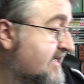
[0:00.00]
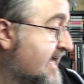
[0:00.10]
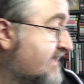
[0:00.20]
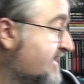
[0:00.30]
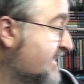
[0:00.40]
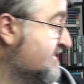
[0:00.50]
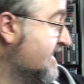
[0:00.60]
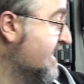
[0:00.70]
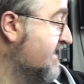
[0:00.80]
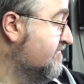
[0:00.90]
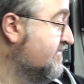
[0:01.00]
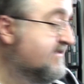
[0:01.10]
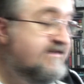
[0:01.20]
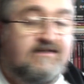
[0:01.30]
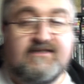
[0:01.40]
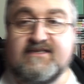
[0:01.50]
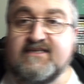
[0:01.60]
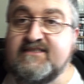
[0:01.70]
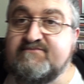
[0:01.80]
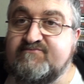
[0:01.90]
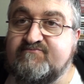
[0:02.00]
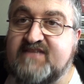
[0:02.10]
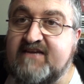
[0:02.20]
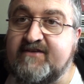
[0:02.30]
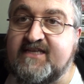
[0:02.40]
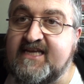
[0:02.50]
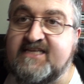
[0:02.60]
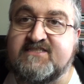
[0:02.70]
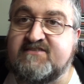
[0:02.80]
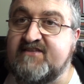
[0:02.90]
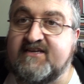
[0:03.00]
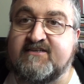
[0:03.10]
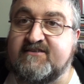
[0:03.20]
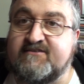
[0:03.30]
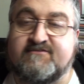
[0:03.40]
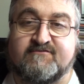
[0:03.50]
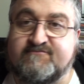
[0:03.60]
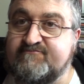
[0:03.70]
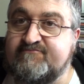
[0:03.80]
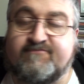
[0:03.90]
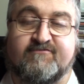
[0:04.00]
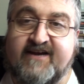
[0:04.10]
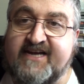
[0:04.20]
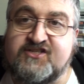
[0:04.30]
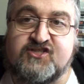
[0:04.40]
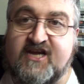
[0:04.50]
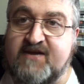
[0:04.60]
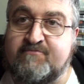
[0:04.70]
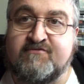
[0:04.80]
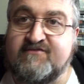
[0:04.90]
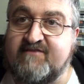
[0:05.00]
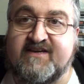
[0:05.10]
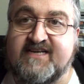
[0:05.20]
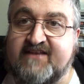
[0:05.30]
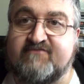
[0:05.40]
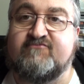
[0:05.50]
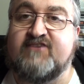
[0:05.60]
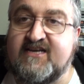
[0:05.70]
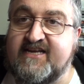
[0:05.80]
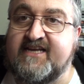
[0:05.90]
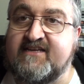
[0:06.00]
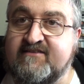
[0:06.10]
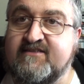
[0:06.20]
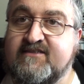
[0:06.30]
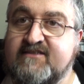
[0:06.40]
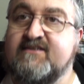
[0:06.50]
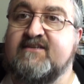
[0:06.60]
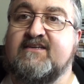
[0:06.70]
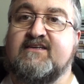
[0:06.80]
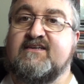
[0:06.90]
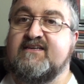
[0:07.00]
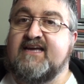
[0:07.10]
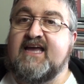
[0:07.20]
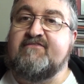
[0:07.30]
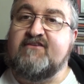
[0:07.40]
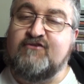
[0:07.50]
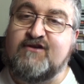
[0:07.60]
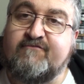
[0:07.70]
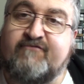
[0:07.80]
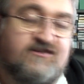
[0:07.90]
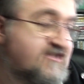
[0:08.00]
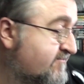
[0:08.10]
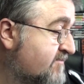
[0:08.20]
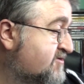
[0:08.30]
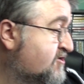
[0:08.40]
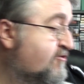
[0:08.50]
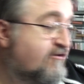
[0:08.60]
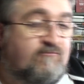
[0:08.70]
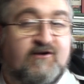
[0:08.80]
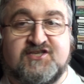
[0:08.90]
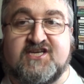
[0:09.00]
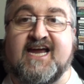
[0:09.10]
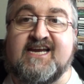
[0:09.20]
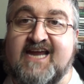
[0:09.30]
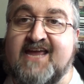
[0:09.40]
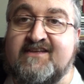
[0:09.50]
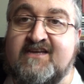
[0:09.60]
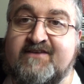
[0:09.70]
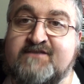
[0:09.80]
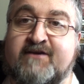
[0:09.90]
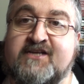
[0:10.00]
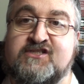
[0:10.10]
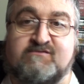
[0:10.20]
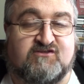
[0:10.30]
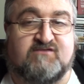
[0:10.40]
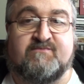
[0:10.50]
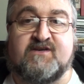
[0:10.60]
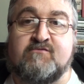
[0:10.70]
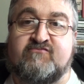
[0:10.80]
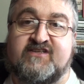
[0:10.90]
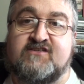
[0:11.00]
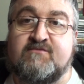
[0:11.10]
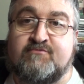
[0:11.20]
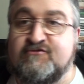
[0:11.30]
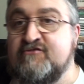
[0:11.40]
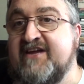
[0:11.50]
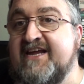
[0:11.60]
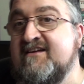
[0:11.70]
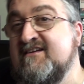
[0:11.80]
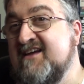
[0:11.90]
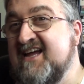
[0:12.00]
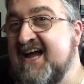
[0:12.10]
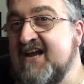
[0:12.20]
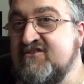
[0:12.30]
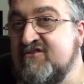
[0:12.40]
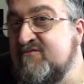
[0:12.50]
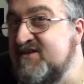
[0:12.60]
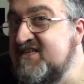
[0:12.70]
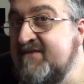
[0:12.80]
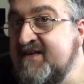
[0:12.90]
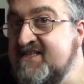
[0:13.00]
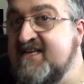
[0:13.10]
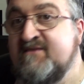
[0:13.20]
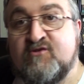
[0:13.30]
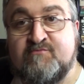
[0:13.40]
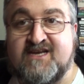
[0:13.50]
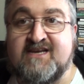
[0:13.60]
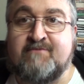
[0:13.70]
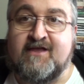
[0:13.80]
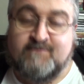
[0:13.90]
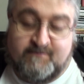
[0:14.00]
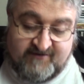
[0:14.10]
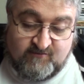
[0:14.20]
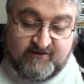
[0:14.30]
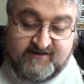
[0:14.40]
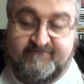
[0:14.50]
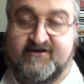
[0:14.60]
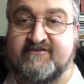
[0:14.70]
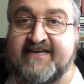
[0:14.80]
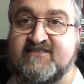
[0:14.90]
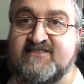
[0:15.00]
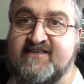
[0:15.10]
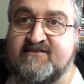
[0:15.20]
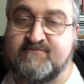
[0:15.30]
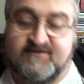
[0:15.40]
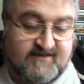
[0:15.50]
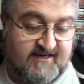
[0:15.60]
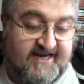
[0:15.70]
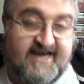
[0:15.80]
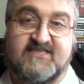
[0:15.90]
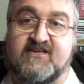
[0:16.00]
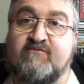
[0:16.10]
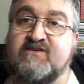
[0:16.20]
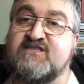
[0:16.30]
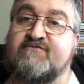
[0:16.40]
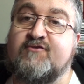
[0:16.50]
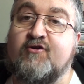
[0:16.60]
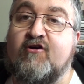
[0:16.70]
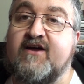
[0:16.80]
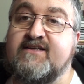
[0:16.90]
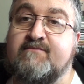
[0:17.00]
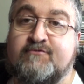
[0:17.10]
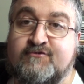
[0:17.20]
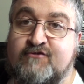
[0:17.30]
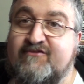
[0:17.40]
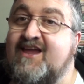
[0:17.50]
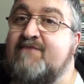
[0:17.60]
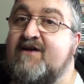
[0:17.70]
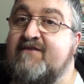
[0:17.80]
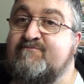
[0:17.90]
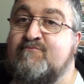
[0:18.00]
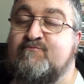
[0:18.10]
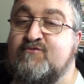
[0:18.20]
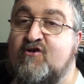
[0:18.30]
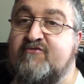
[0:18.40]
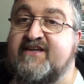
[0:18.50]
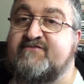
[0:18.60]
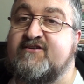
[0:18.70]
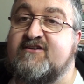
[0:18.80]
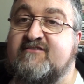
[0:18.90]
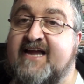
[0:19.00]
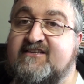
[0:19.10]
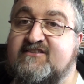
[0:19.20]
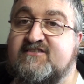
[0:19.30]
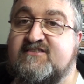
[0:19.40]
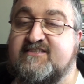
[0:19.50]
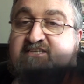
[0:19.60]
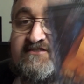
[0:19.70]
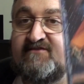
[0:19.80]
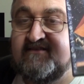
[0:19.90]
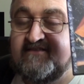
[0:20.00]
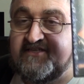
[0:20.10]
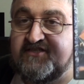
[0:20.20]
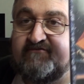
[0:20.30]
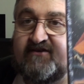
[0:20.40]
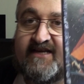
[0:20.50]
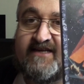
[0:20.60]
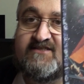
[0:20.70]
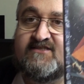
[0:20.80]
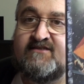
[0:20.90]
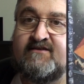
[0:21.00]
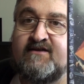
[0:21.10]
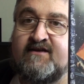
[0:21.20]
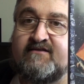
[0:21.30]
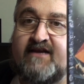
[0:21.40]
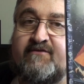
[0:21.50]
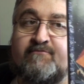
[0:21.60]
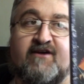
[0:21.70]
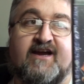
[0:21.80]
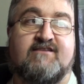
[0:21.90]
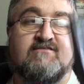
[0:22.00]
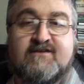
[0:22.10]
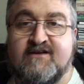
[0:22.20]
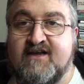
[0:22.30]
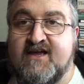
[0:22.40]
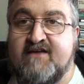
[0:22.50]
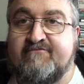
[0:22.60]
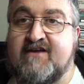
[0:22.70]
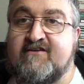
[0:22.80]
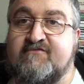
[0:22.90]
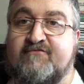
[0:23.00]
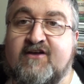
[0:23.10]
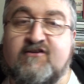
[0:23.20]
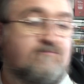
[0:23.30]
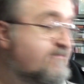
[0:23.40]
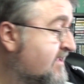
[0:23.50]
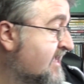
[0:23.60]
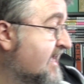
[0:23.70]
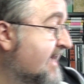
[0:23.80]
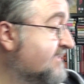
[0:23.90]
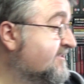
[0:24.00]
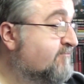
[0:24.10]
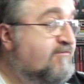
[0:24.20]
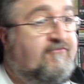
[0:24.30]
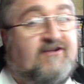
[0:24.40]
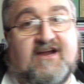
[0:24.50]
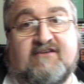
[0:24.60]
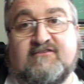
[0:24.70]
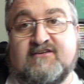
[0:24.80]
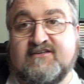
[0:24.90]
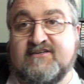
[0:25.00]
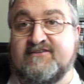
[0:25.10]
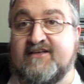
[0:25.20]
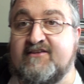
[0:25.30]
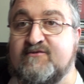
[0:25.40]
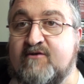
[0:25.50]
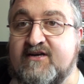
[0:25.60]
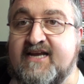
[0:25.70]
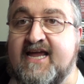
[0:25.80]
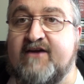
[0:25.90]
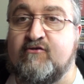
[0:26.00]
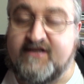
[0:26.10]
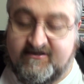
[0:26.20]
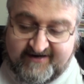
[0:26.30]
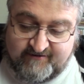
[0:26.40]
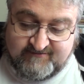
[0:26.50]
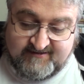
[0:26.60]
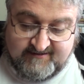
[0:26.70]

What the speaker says: these DVDs that are pretty cheap. I mean, they're really, if you're looking for some obscure ones, you can get the DVDs pretty cheap because some of them are not upgraded to Blu-ray and no one wants DVDs anymore, but you can pick them up if you want them for collector's item. Here's another one which I've got in Blu-ray, but I've got this for collector's edition, really, is Life of Brian. Very good film. I still prefer the other one, Holy Grail.